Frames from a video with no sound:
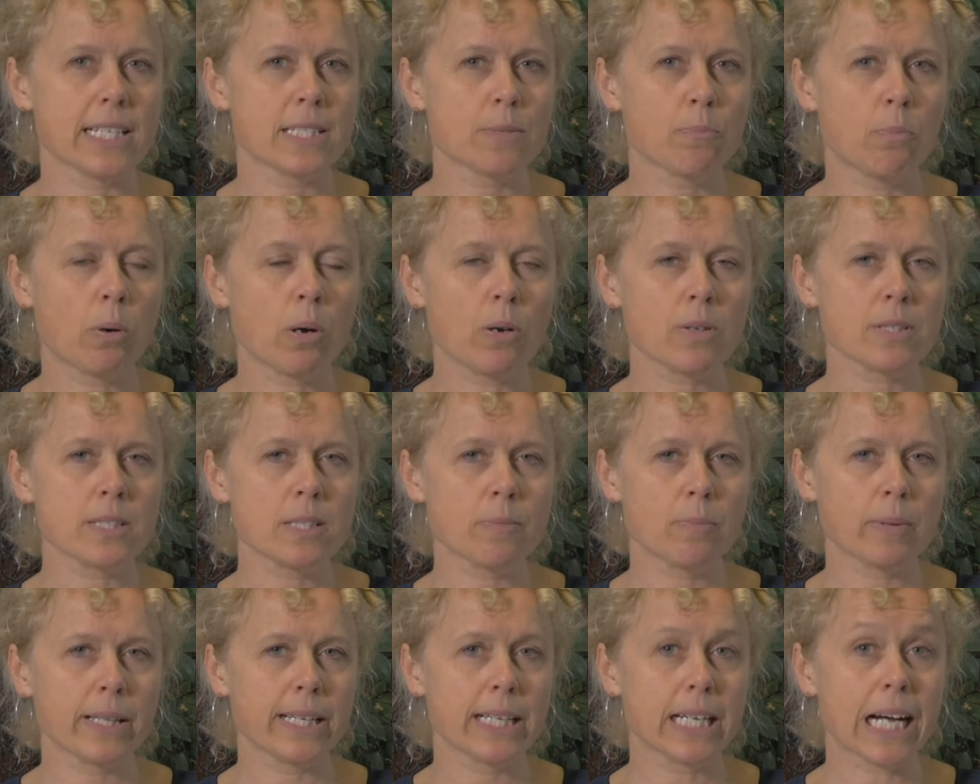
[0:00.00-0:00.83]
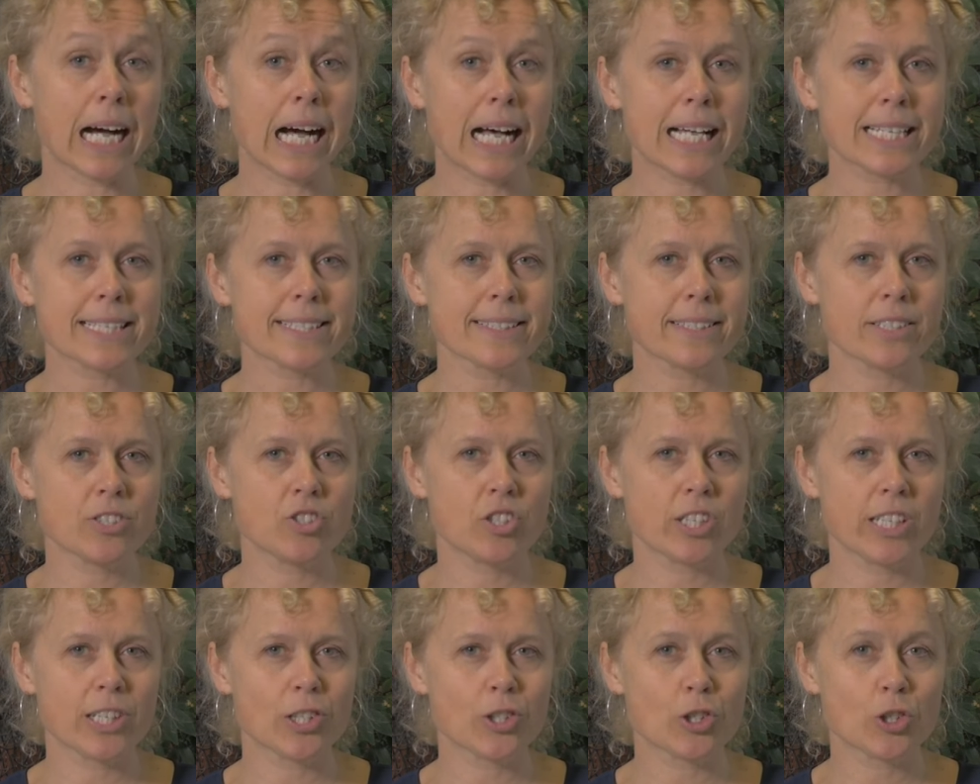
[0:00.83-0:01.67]
as possibly
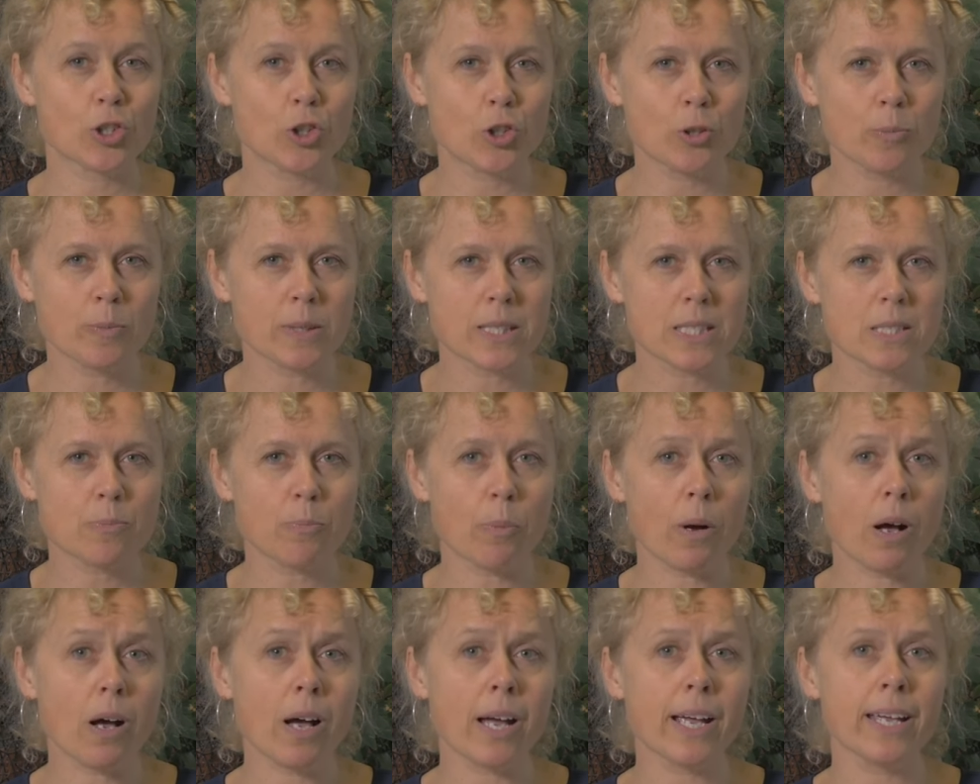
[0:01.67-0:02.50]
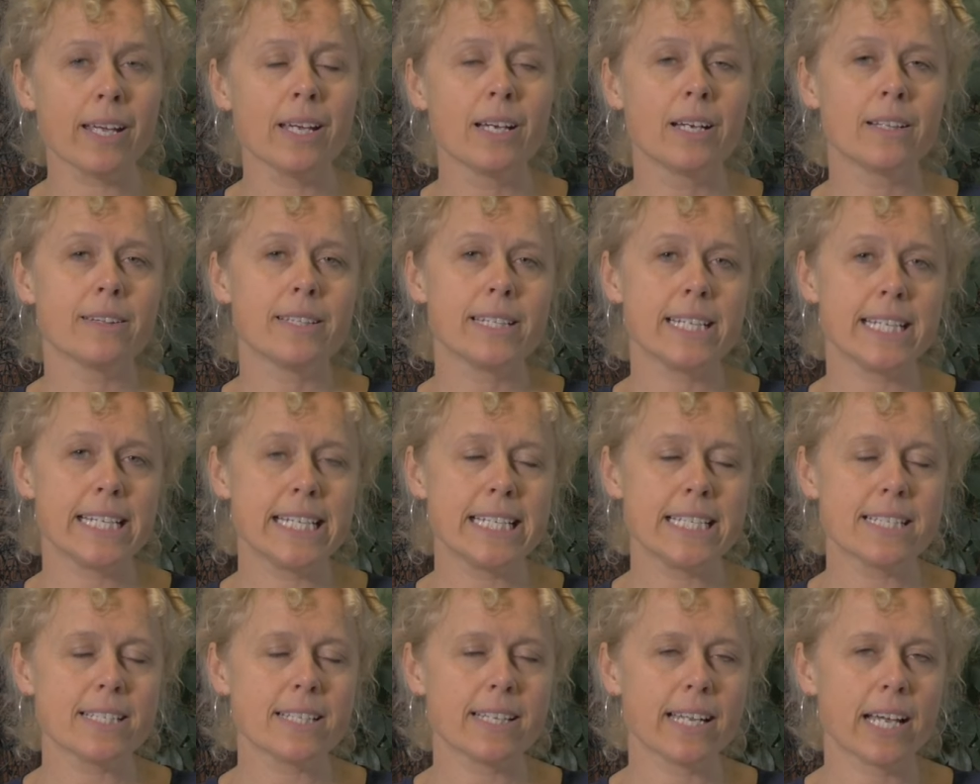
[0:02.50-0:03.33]
carcinogenic to humans by the
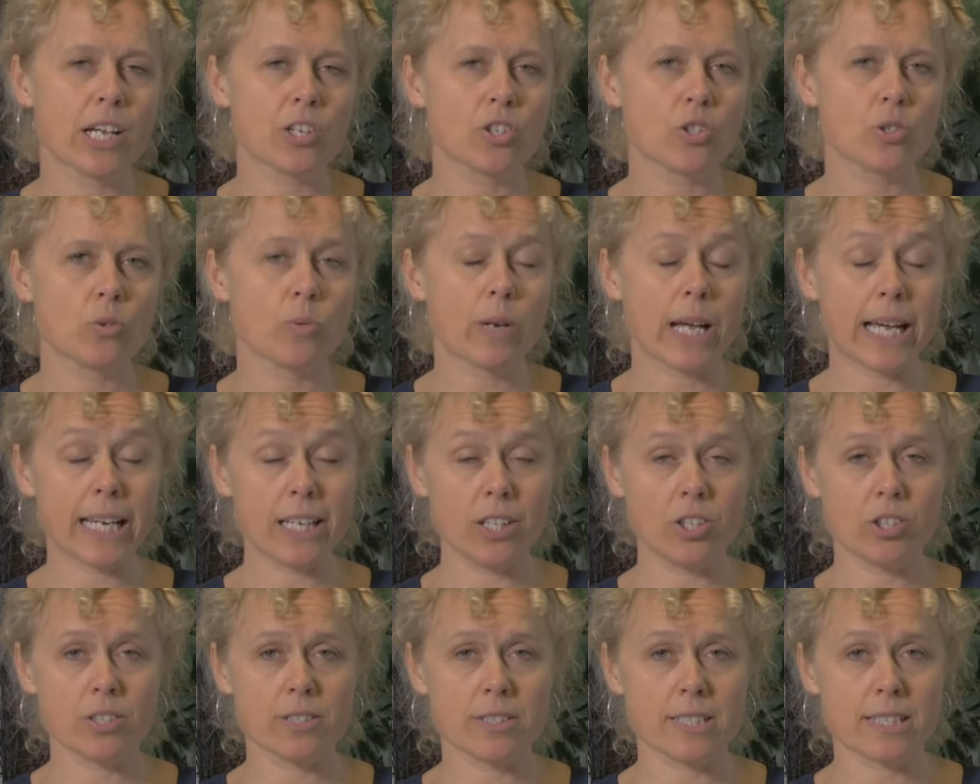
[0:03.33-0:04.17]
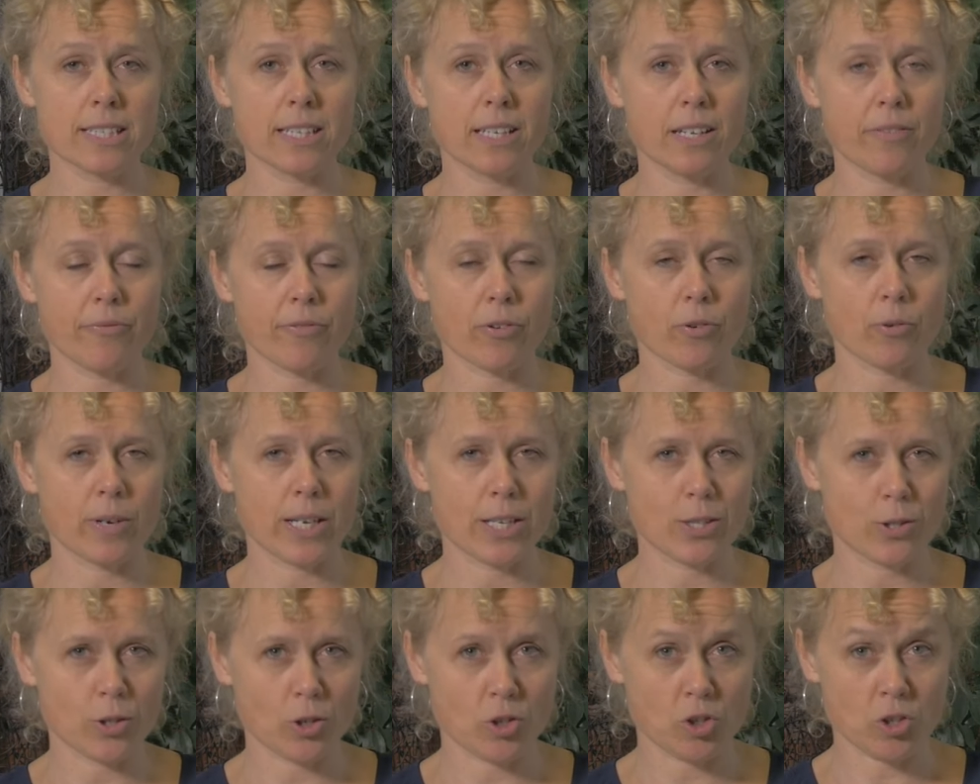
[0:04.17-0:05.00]
International Agency for
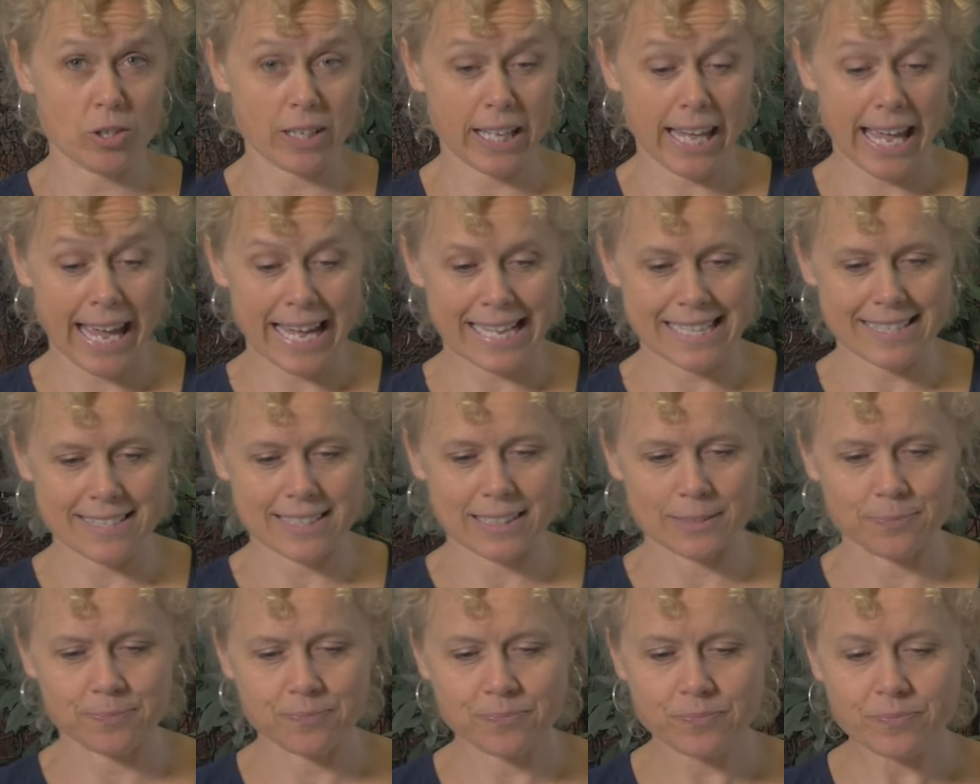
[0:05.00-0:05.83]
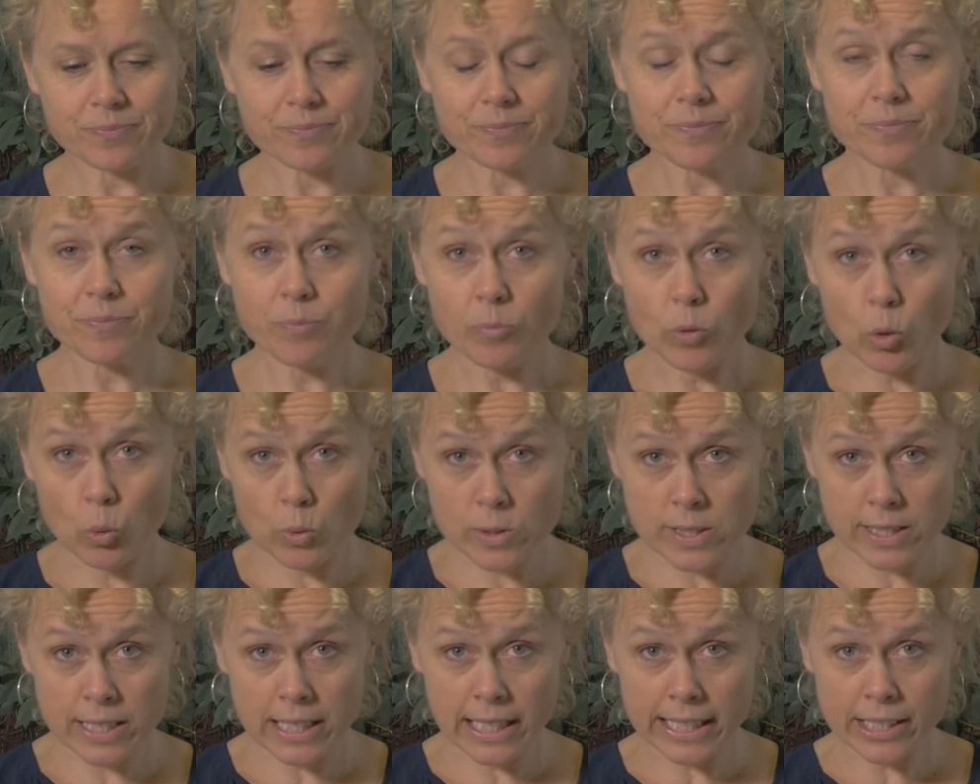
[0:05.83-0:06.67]
Research on Cancer?
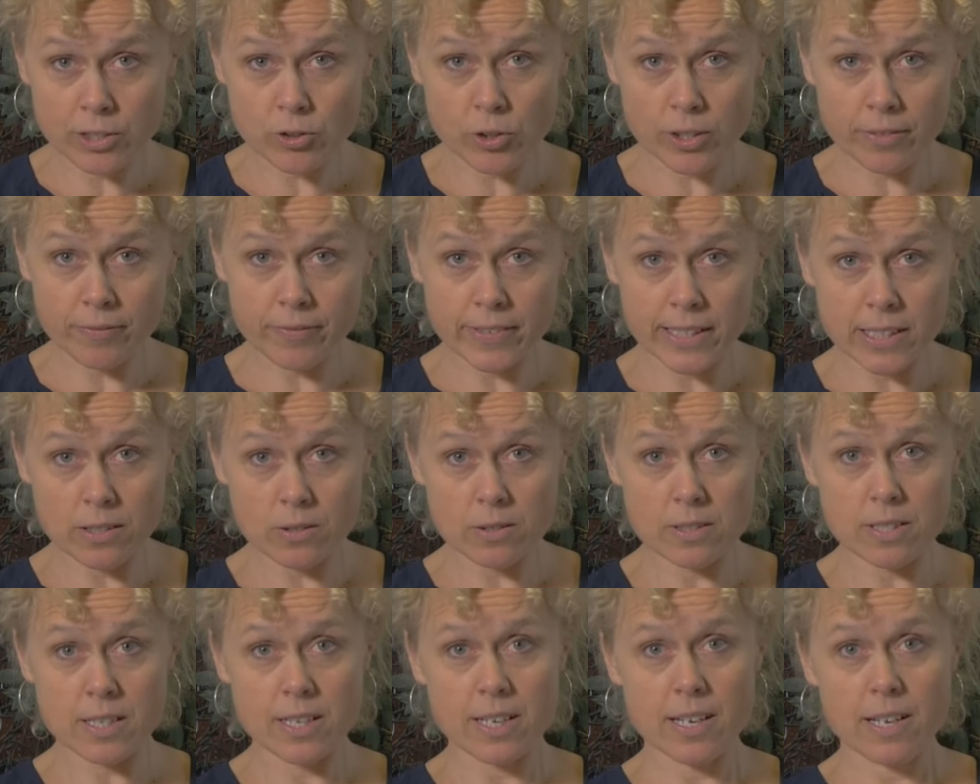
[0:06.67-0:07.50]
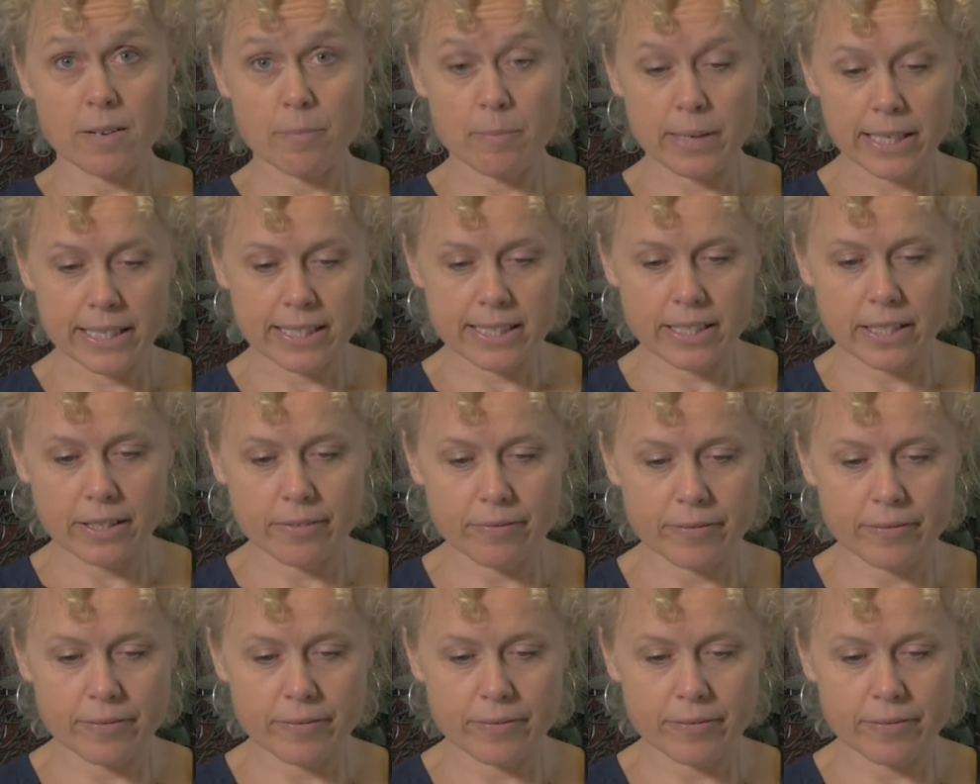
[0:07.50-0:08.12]
Was it electric fields, magnetic